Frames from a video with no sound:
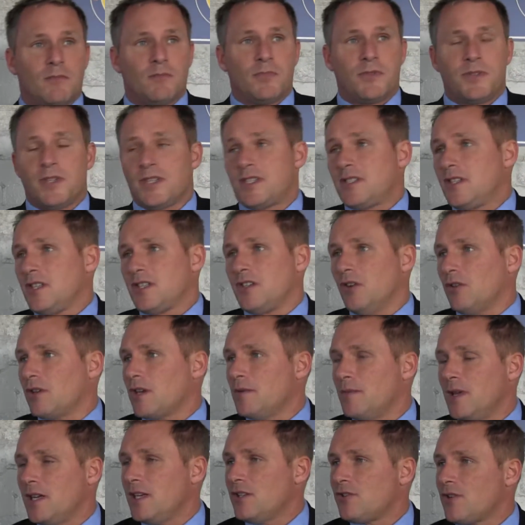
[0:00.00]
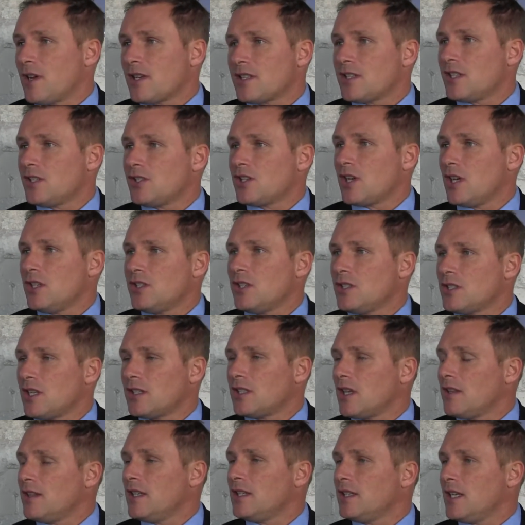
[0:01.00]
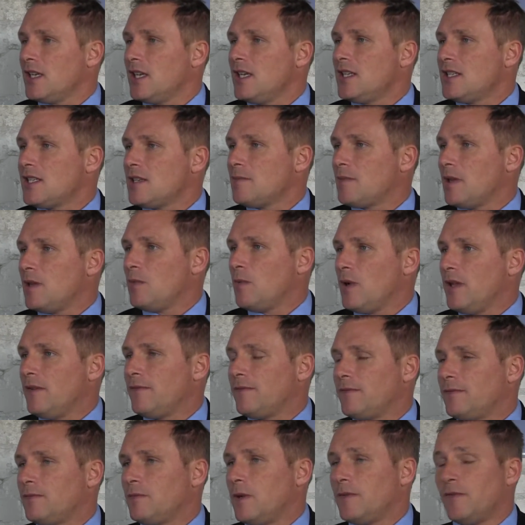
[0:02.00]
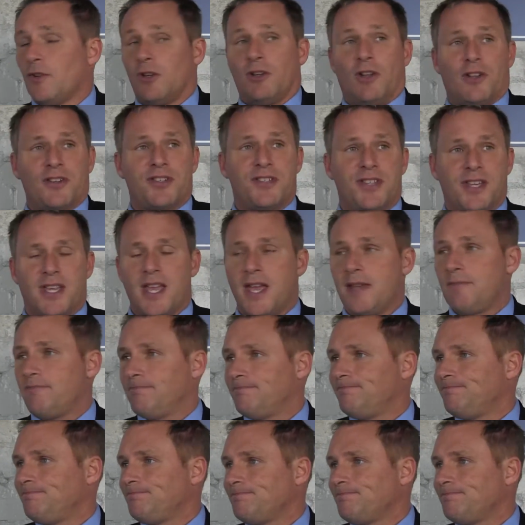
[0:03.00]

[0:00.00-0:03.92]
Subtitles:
There's not going to be any drastic changes. I don't think there needs to be. We've not lost a game.